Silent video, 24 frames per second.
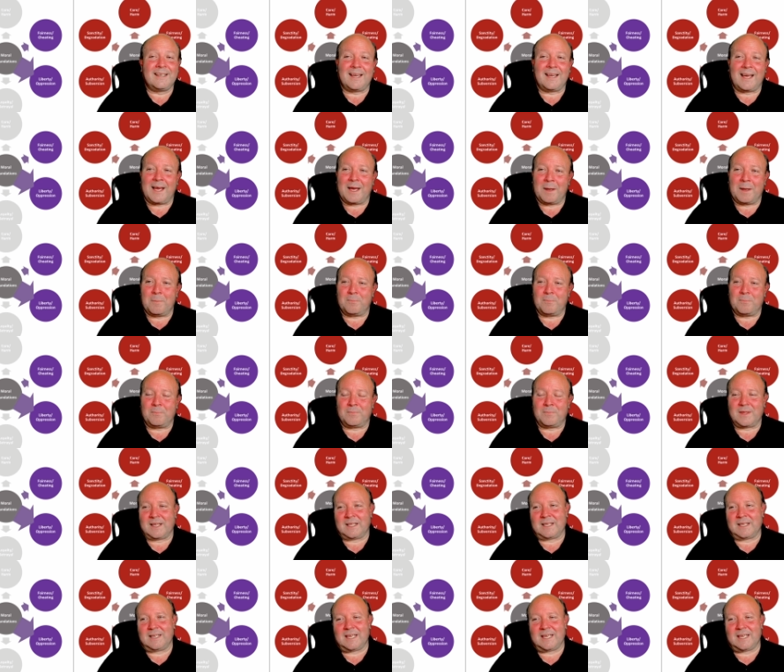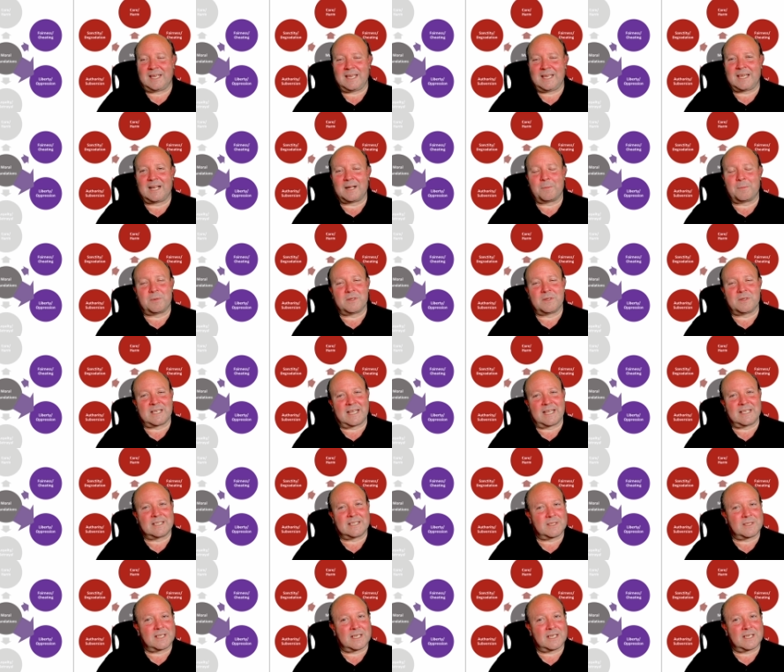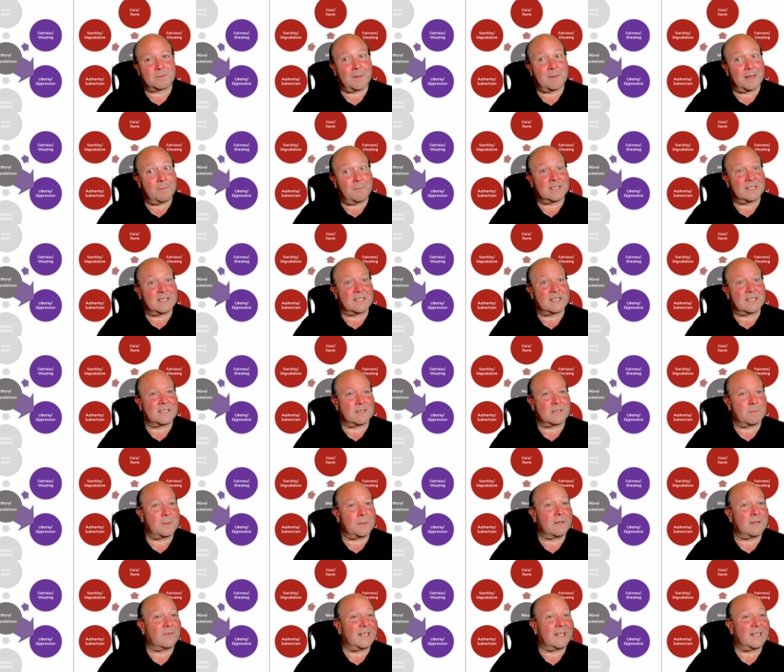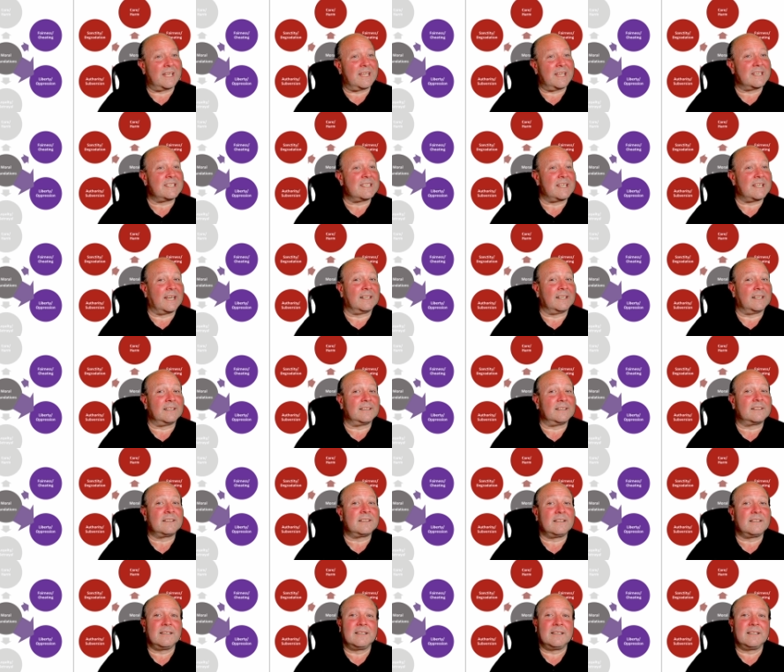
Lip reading: And he kind of presents them and says maybe this is a bit of an instinct.